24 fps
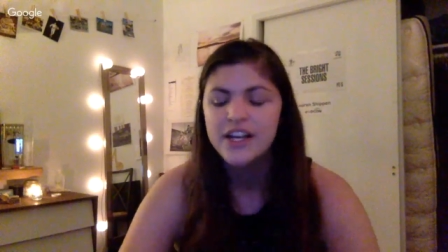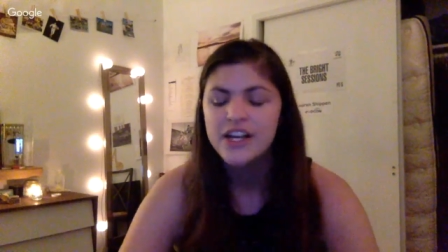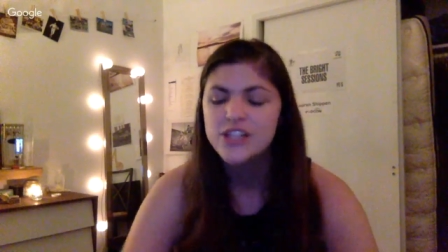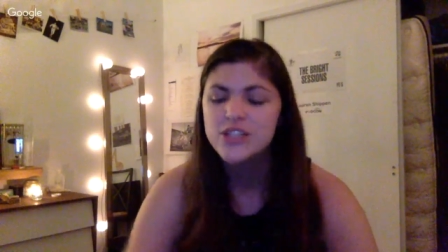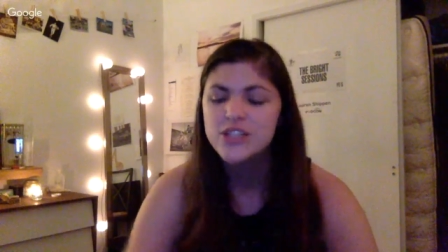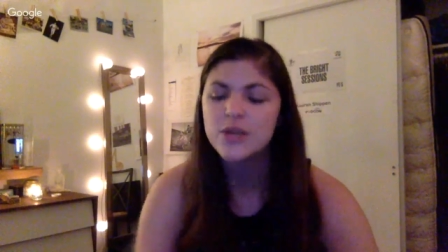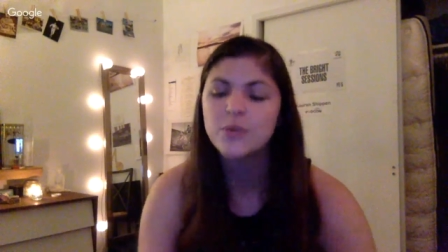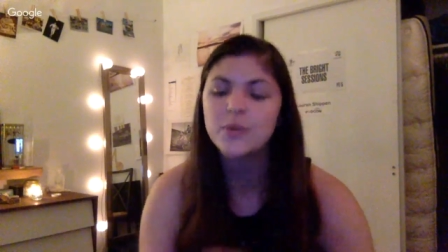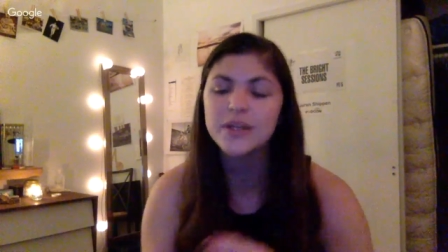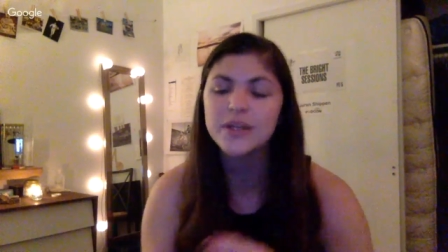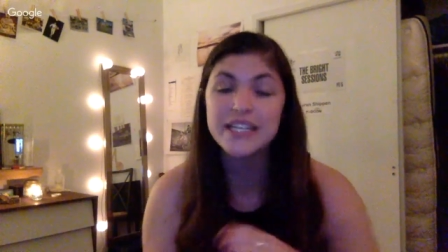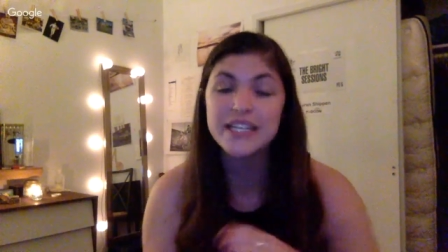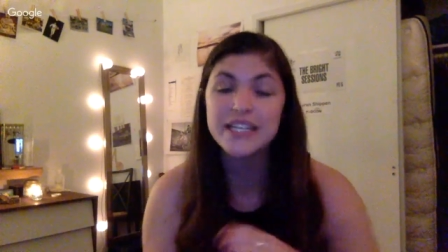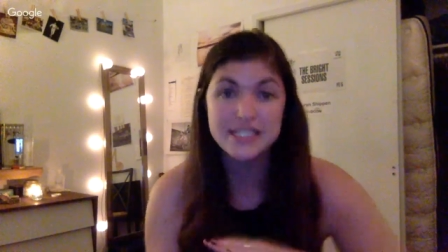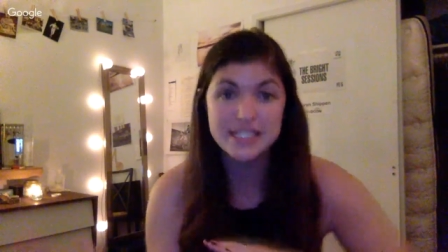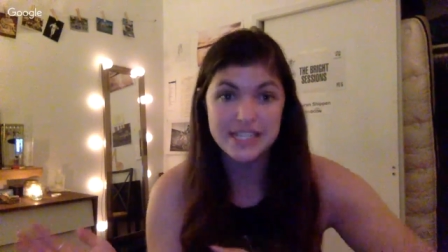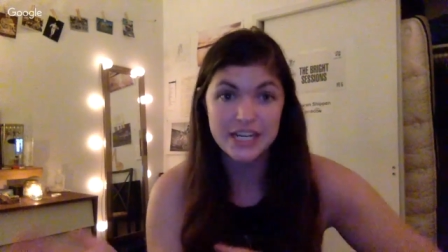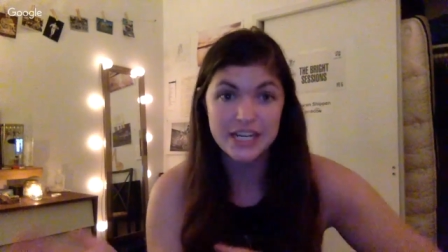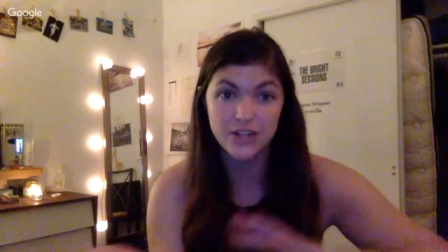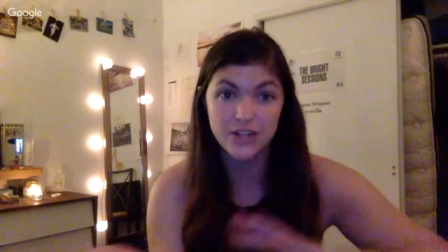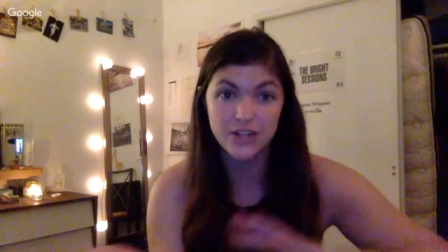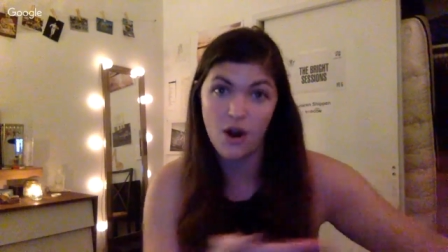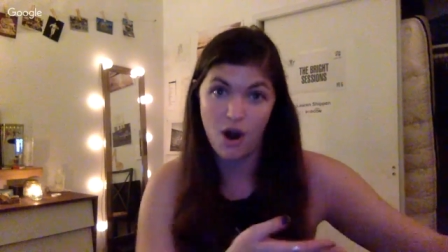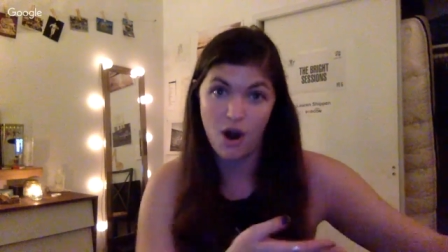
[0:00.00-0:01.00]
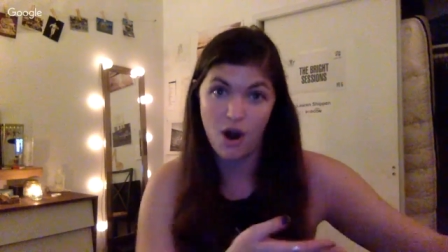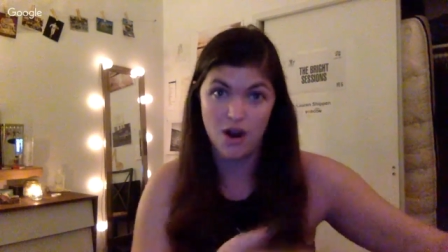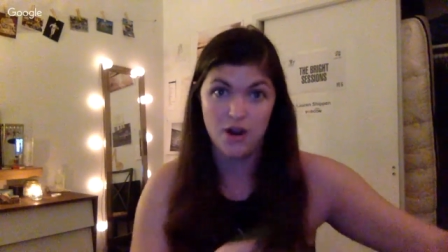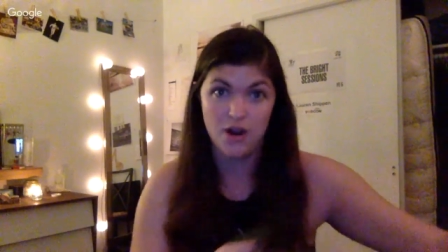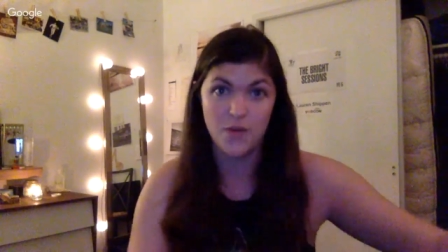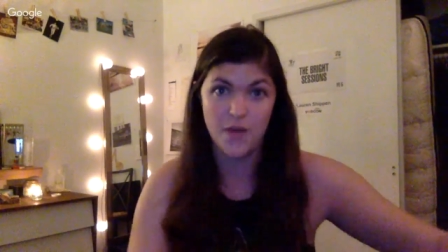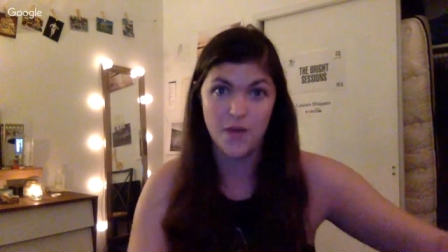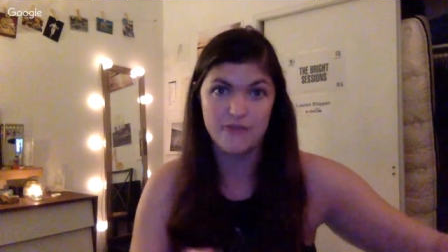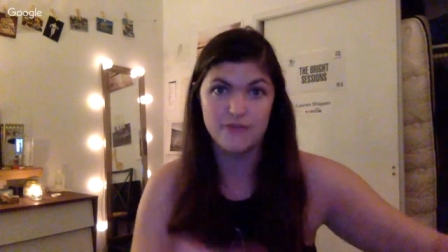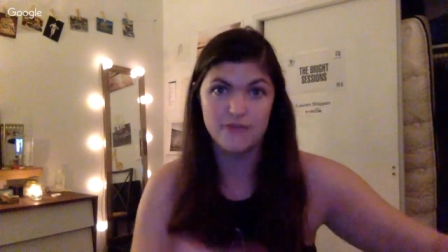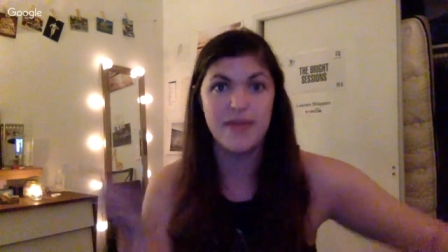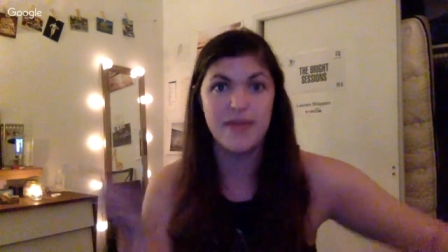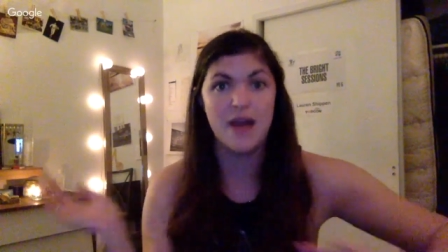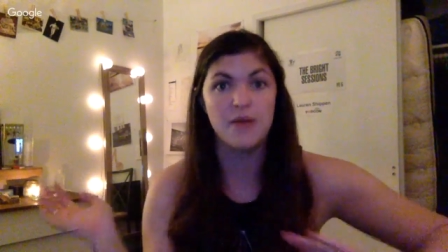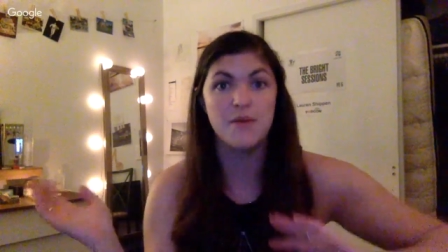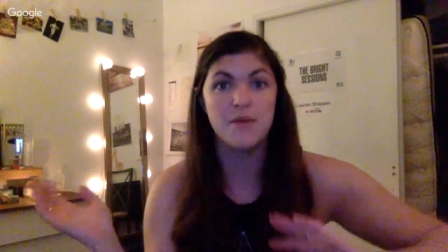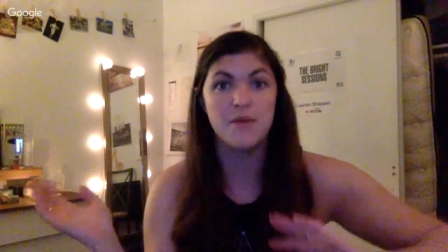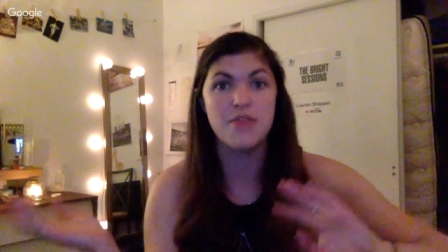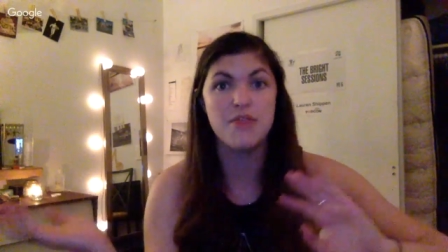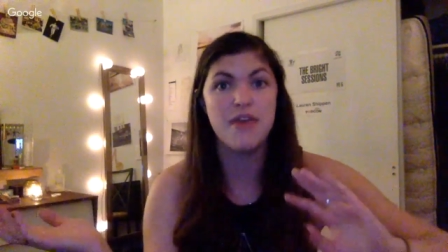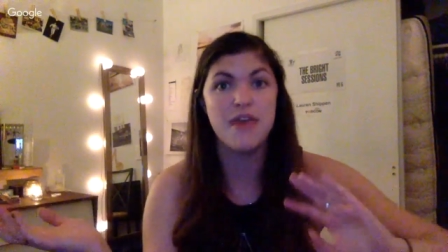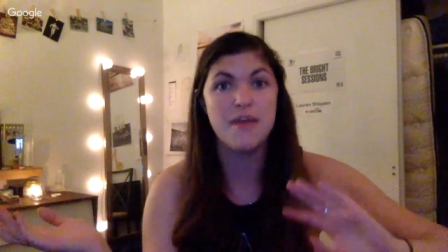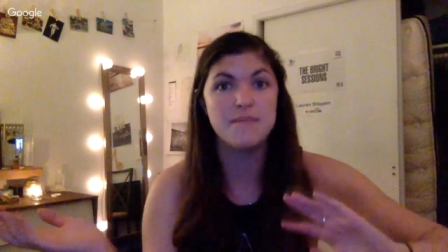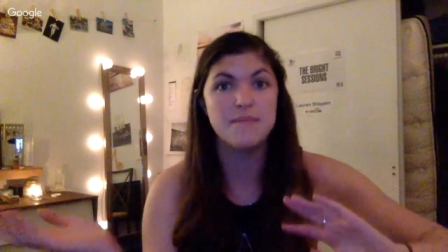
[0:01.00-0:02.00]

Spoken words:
So I really steered hard away from that with